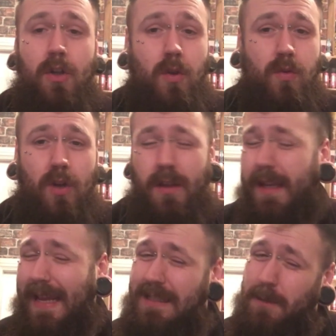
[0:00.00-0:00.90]
So it's not
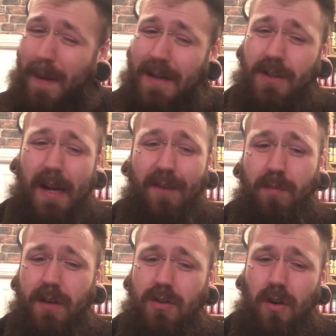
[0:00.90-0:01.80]
the greatest battery
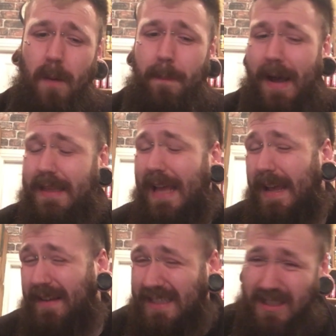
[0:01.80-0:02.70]
life, but it's not bad.
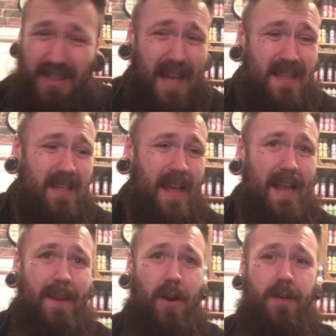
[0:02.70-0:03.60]
As I said
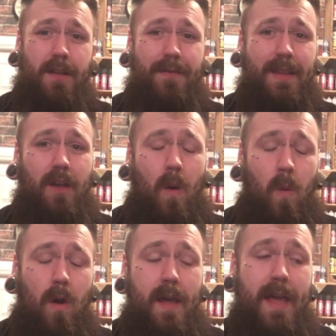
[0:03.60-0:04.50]
earlier on in the
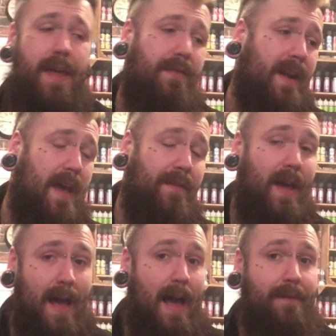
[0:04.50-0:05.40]
video, if I
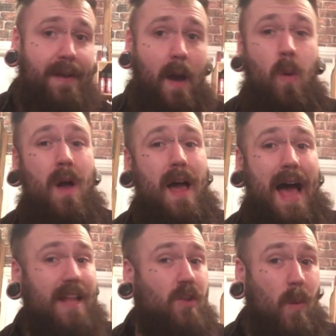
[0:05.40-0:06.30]
have now,
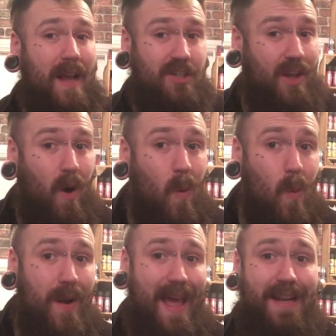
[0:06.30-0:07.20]
I don't actually
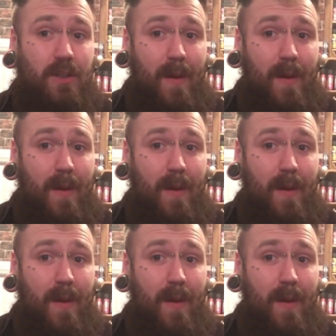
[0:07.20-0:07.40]
own any